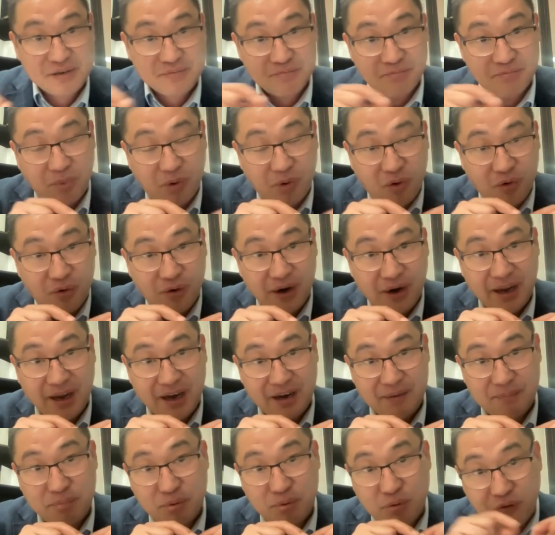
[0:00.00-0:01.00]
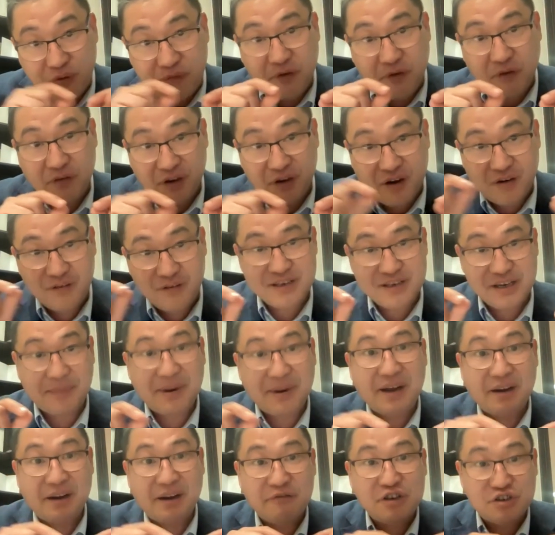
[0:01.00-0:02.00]
is more like a proof of concept,
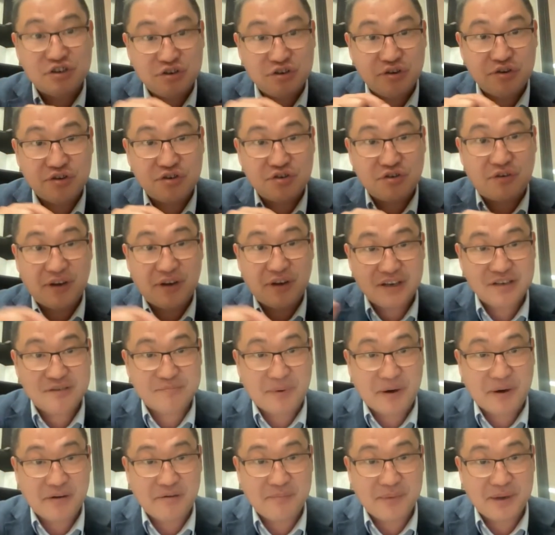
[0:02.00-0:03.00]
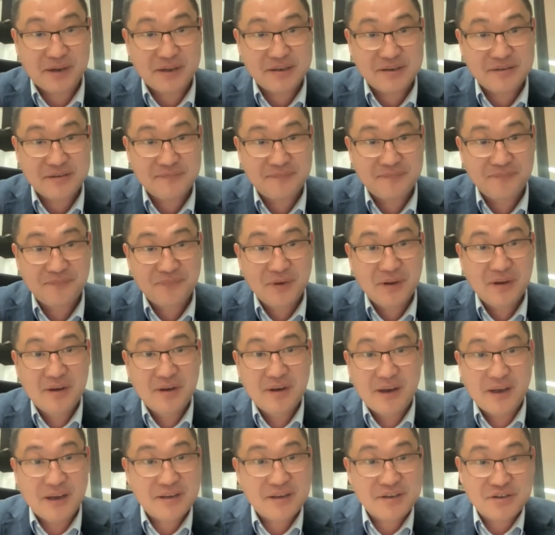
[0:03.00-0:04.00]
like a research or experiment.
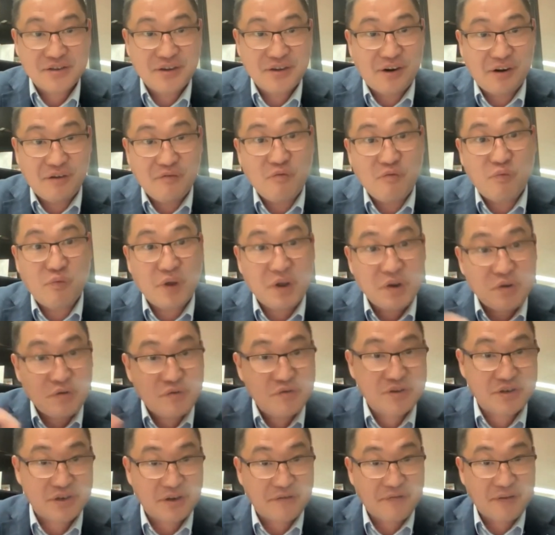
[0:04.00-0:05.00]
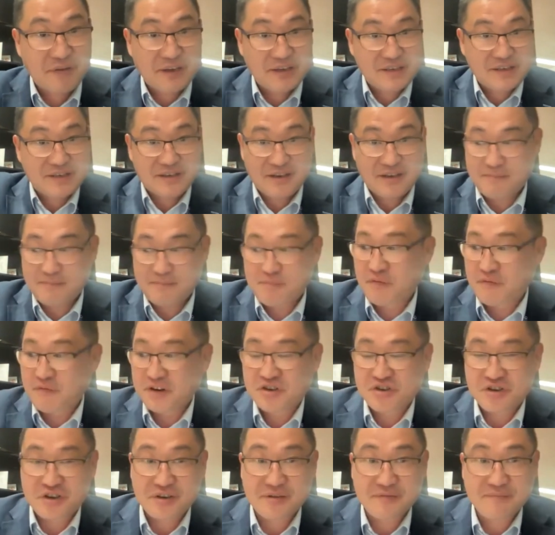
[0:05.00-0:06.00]
It's not a real service
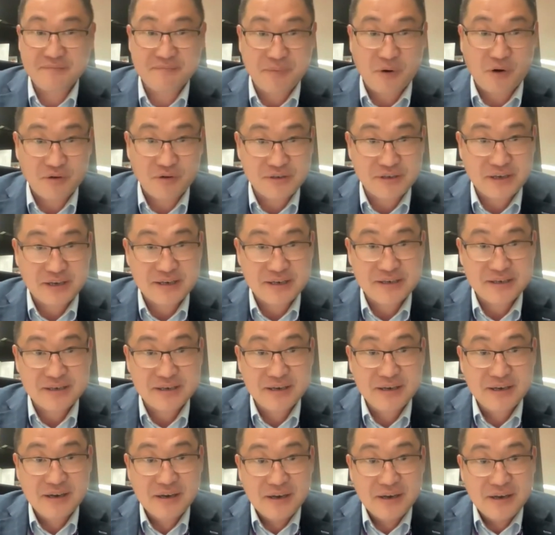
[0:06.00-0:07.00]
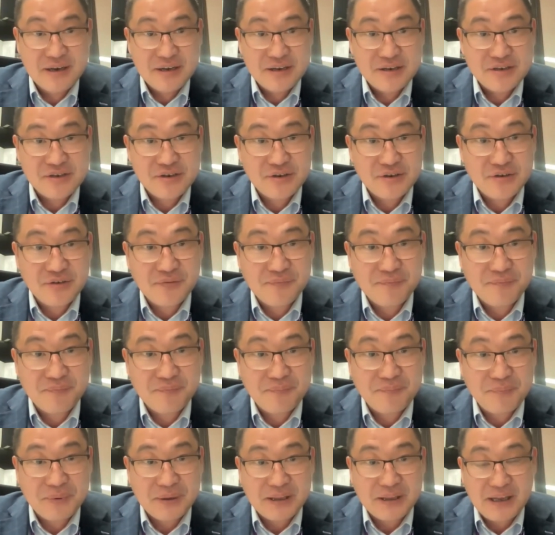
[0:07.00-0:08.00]
provision process. So,
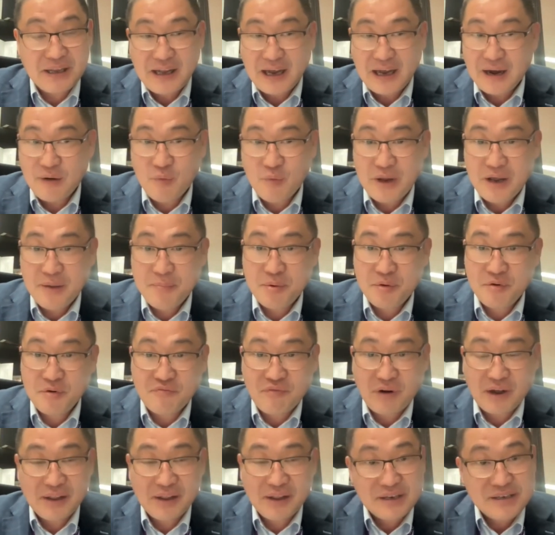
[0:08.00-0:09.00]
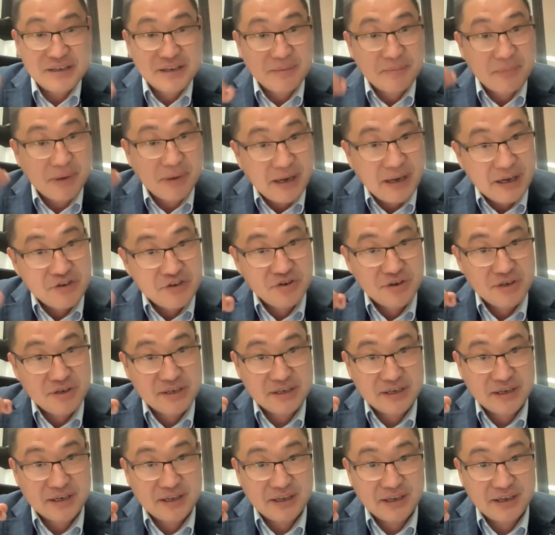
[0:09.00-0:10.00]
but then are we able to run a simulation
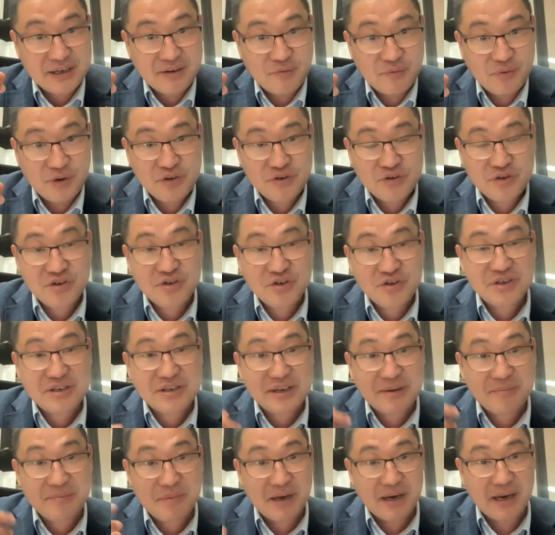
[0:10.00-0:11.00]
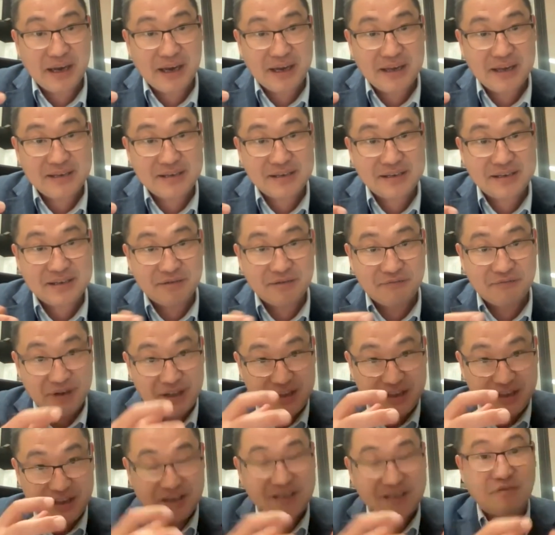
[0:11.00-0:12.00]
study? We just simulate
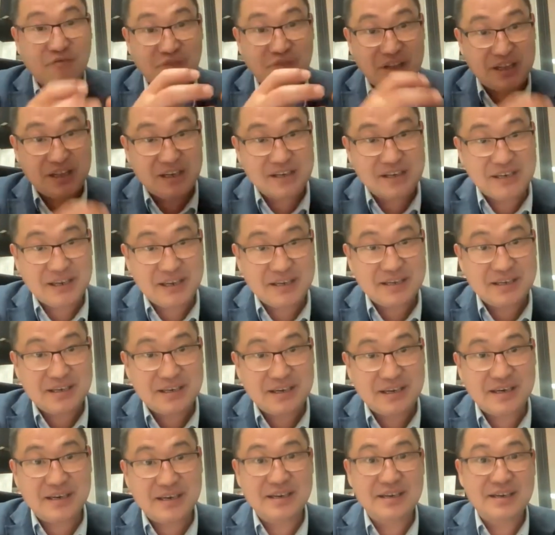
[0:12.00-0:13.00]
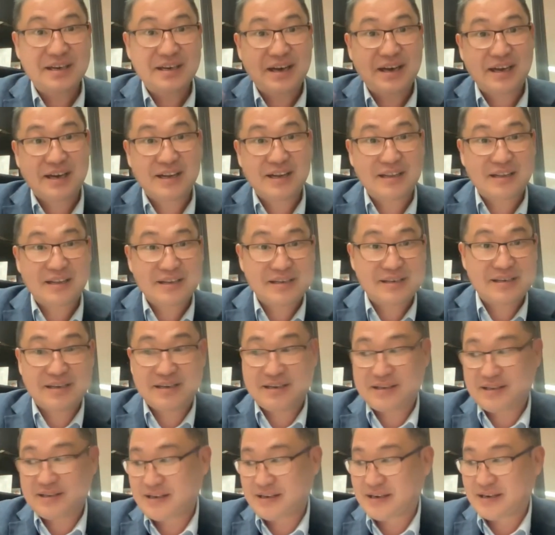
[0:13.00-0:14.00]
there's a reading center, and then there's
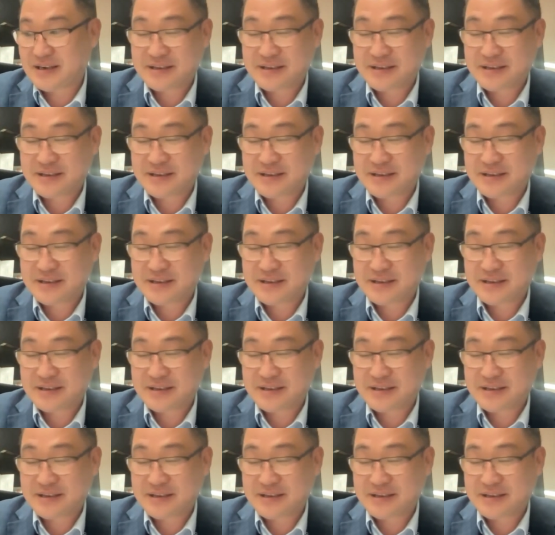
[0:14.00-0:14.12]
a